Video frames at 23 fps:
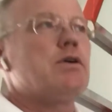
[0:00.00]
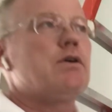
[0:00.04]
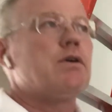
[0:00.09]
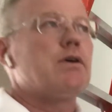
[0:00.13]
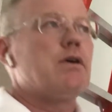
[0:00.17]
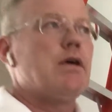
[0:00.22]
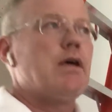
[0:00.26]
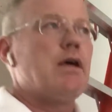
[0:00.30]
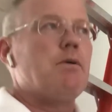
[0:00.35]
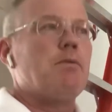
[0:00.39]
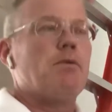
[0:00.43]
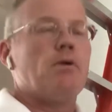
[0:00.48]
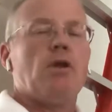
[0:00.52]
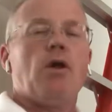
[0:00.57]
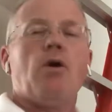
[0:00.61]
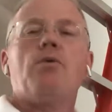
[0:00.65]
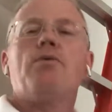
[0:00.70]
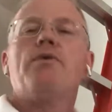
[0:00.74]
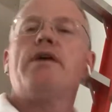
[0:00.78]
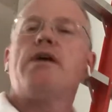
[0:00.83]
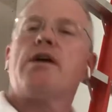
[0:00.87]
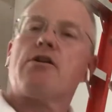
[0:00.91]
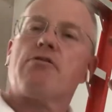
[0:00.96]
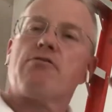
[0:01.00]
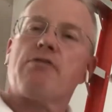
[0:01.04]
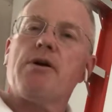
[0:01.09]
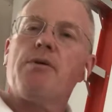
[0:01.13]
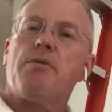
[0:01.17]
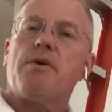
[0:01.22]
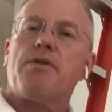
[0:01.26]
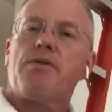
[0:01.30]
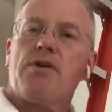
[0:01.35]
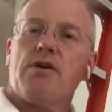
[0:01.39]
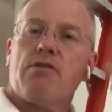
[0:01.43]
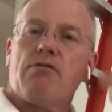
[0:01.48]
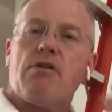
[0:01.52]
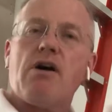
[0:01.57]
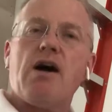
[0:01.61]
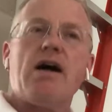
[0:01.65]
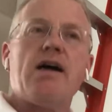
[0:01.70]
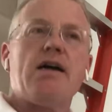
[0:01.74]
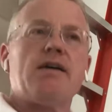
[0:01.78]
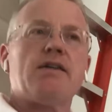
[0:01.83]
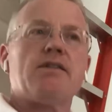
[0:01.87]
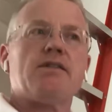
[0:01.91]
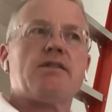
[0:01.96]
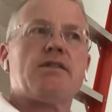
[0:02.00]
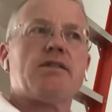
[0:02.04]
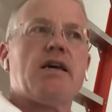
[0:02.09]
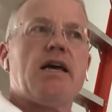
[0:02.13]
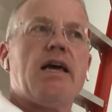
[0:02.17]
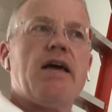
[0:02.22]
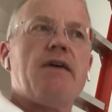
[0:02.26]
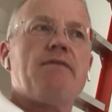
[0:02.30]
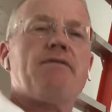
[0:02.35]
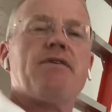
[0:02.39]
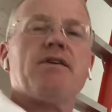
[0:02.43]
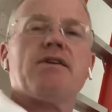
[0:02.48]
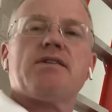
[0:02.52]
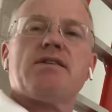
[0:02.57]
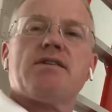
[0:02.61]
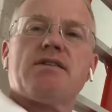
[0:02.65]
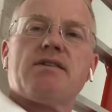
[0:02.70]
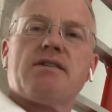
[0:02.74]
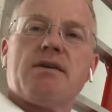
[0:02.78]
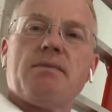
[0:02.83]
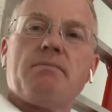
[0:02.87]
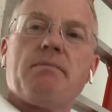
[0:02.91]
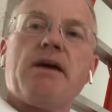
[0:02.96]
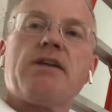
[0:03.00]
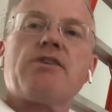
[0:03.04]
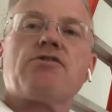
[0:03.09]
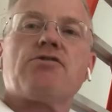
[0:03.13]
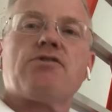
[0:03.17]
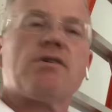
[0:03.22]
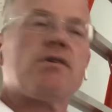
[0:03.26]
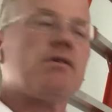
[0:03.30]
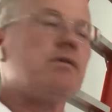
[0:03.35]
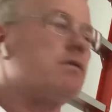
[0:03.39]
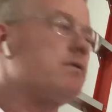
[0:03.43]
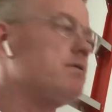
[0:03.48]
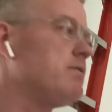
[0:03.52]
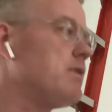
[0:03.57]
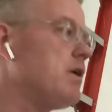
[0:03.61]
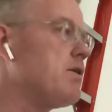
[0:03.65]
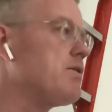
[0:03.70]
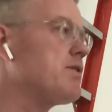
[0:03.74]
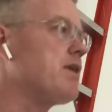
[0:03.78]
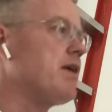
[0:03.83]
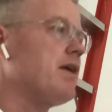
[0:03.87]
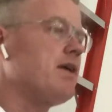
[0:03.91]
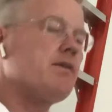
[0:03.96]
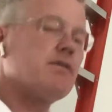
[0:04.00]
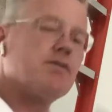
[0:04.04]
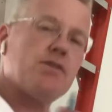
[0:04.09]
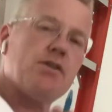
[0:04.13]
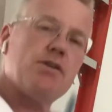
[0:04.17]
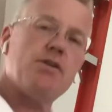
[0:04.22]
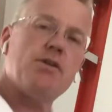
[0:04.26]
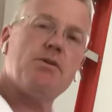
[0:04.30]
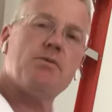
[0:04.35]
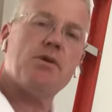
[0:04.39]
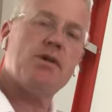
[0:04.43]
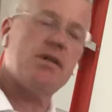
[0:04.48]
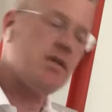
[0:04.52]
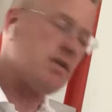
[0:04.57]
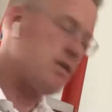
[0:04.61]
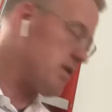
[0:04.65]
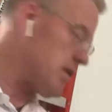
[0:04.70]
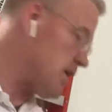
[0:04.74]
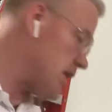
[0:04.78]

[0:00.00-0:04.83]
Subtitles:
It will only agree with your eyes if it's symmetrical. Okay, so you understand